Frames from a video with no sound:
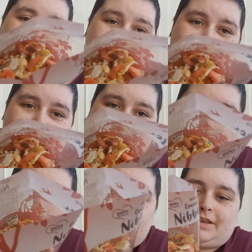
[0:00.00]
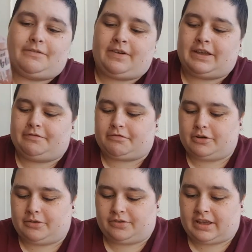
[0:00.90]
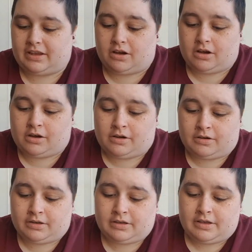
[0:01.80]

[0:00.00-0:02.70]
These are his favourite. They are